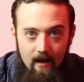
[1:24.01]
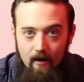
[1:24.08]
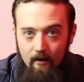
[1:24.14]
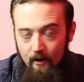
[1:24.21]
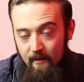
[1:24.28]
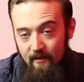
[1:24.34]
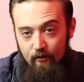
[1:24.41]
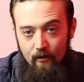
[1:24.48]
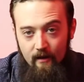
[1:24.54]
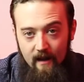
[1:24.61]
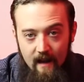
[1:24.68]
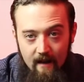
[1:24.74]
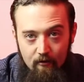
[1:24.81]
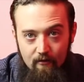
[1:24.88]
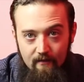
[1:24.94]
I'm going to be doing
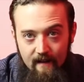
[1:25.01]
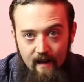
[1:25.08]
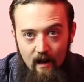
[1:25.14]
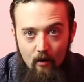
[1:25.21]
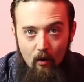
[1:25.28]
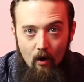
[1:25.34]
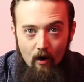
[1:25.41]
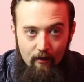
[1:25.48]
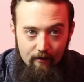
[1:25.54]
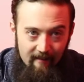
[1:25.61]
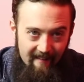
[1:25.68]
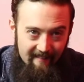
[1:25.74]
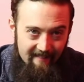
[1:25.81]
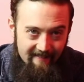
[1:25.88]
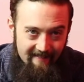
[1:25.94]
another video that
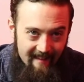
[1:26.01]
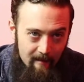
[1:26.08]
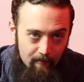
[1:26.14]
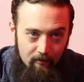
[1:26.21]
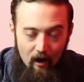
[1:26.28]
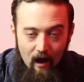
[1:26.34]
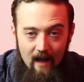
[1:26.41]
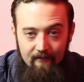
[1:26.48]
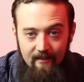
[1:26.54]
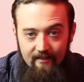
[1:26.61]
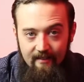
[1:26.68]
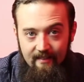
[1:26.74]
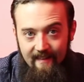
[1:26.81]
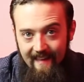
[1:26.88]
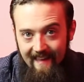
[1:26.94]
takes a deep dive
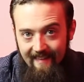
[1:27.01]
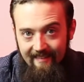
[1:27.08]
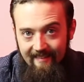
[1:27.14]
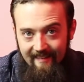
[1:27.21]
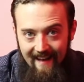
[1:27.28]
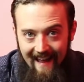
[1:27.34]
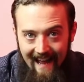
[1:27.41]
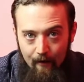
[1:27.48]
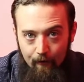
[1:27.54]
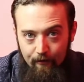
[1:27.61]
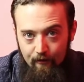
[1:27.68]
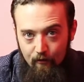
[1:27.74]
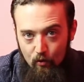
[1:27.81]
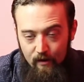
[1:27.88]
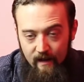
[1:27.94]
into the ins and outs
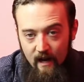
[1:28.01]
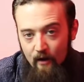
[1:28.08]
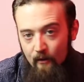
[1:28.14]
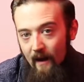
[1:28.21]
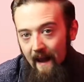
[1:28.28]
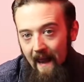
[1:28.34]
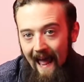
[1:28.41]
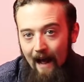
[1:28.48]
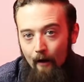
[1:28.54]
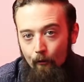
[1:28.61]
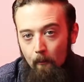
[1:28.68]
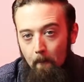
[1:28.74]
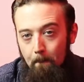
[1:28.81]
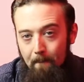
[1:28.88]
of audio and how